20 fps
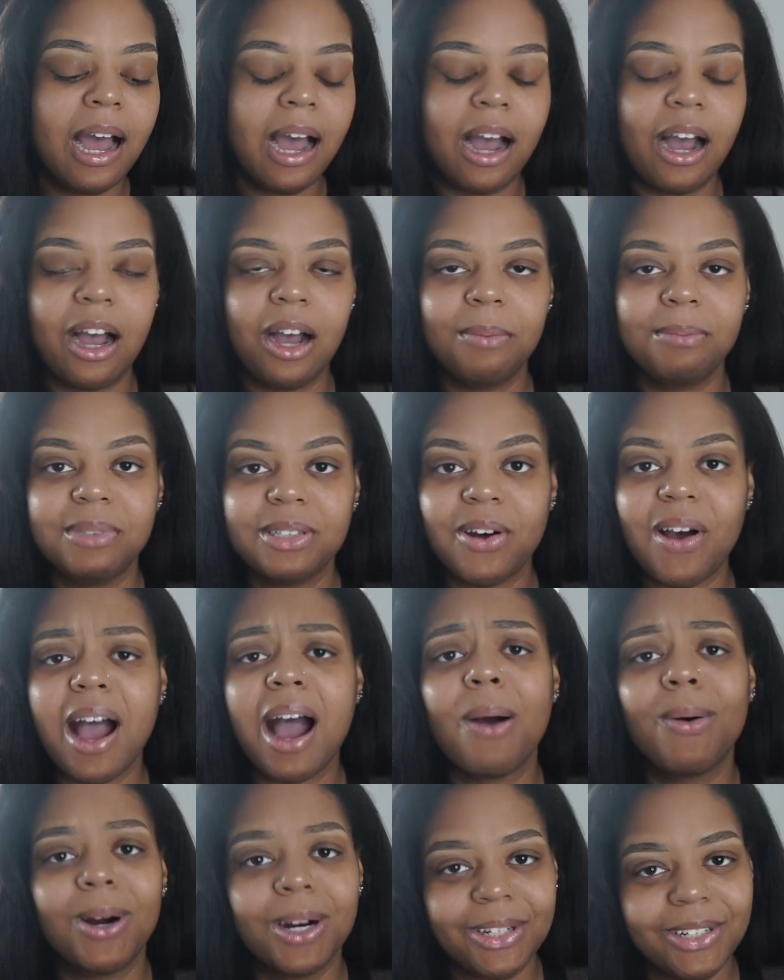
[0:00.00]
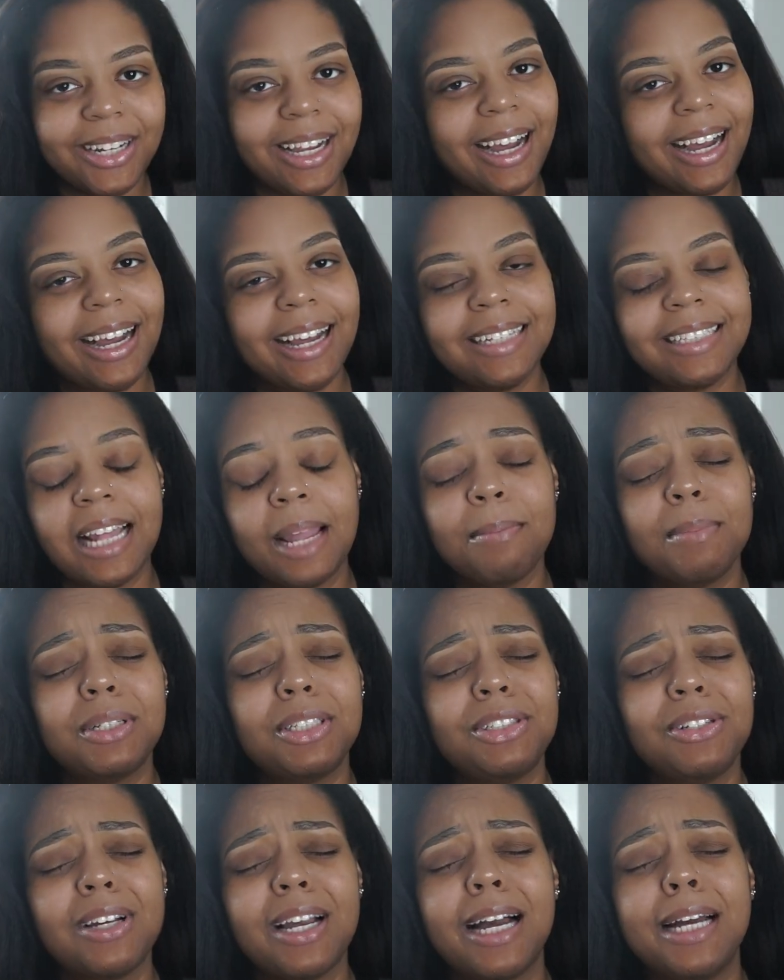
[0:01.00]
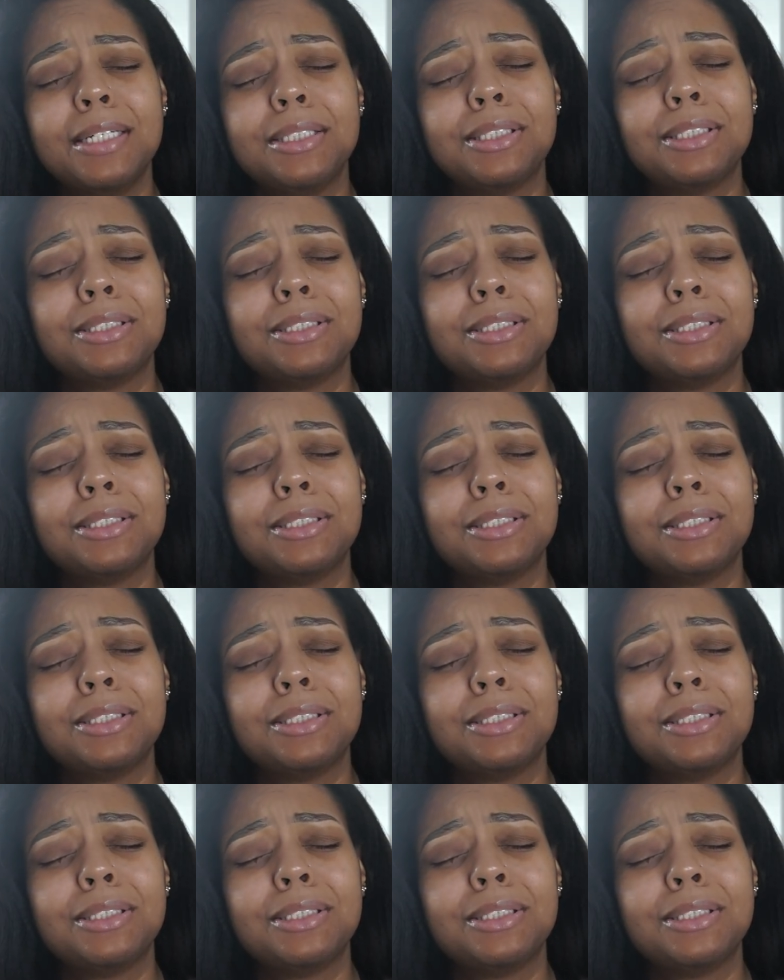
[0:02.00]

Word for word: So how are you guys? I missed you guys